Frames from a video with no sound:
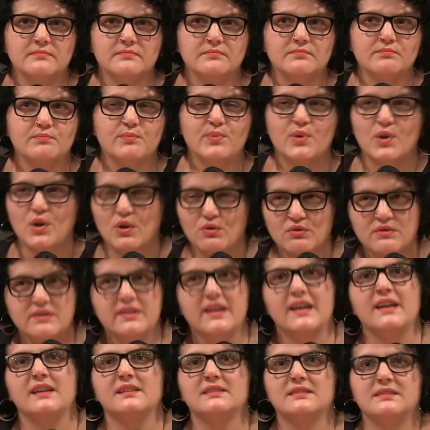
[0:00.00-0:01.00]

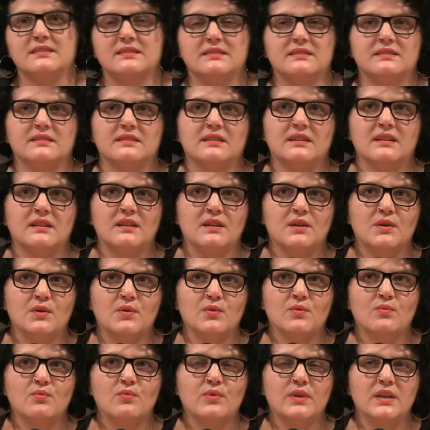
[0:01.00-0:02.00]
protests,
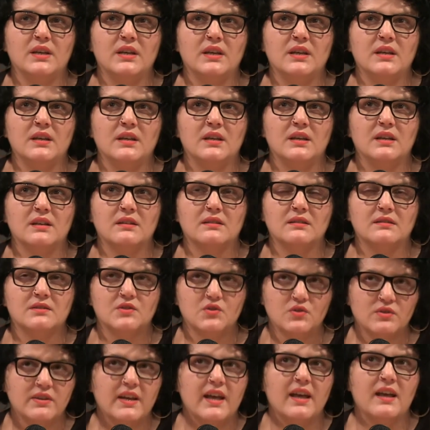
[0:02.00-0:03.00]
we
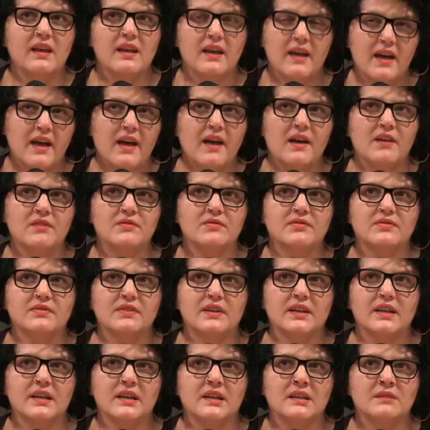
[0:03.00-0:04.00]
today have
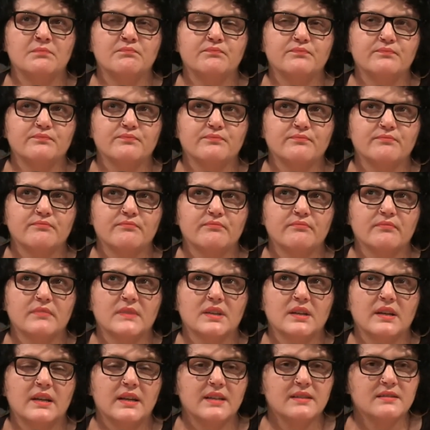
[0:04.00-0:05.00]
an
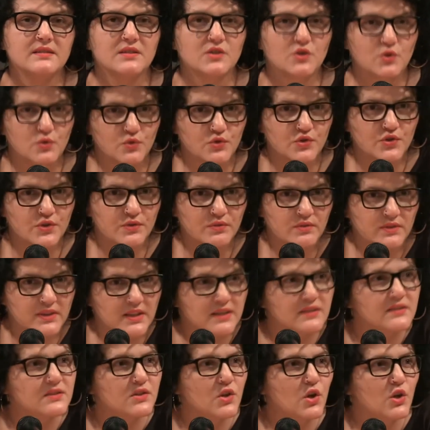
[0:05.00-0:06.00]
institution
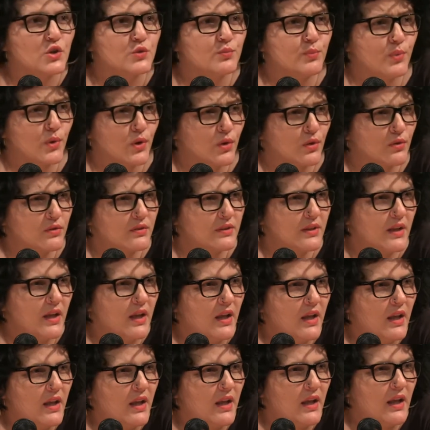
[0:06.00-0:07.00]
that's called Pogon,
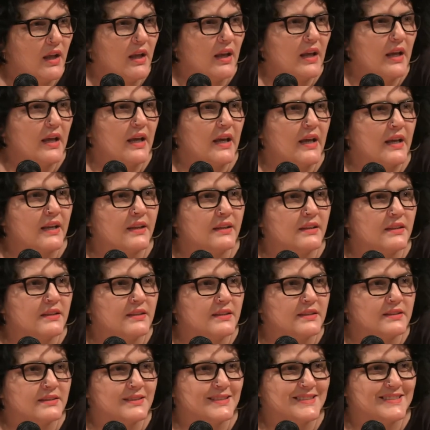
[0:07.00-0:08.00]
and
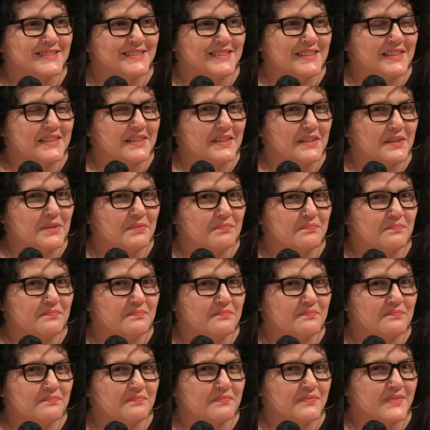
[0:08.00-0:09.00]
this is
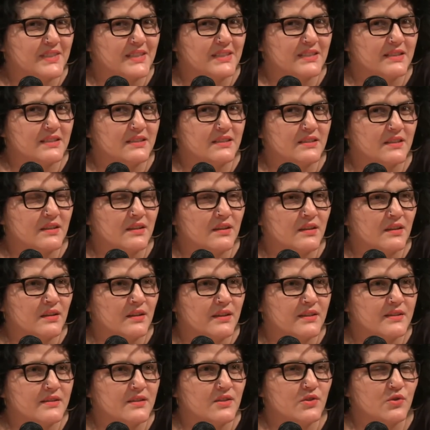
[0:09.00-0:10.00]
an
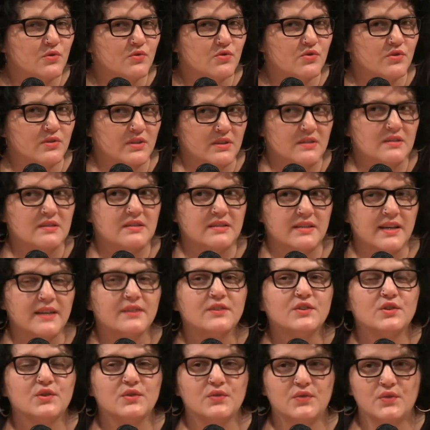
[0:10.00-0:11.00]
institution. It's a
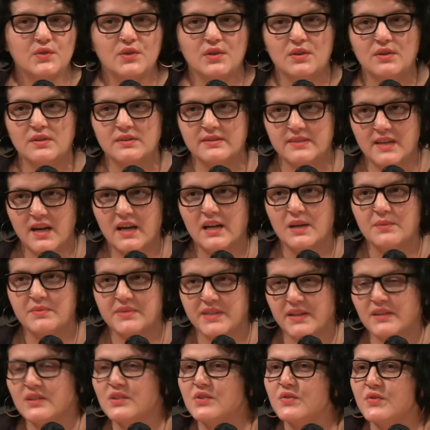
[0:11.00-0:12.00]
center for Zagreb
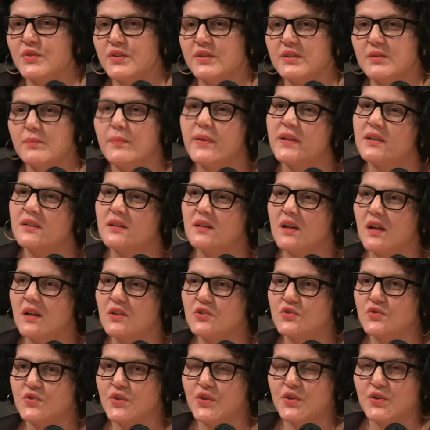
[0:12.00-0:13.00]
Center for Independent
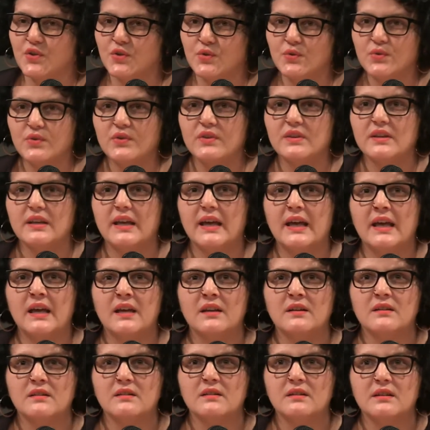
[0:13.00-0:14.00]
Culture and Youth,
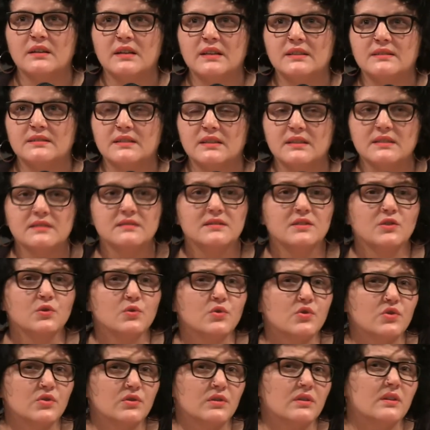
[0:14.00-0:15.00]
and it's an
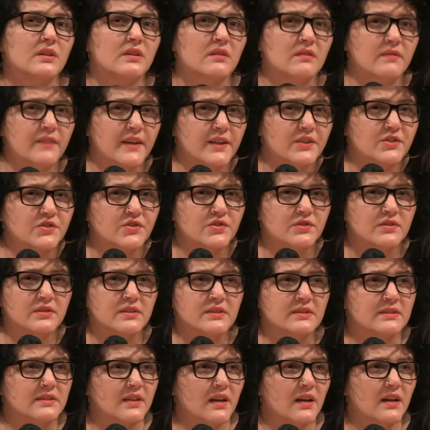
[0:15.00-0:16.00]
institutional innovation
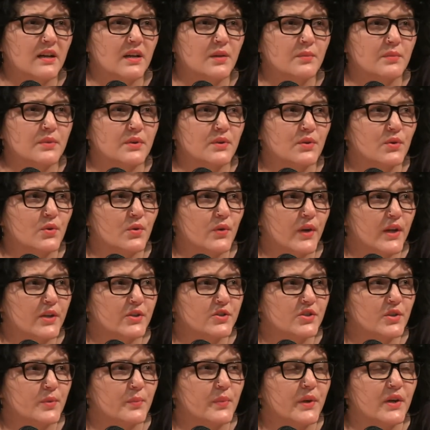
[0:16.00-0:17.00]
in Zagreb and in
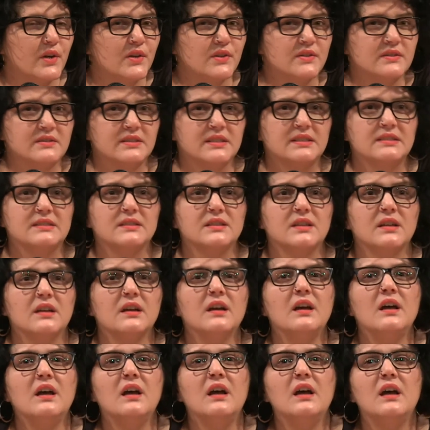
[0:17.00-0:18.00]
Croatia, because it's a
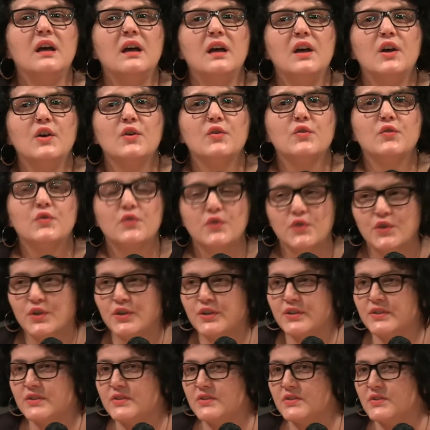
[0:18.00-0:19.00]

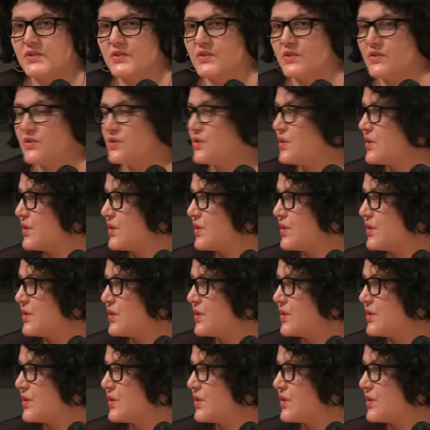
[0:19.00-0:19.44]
first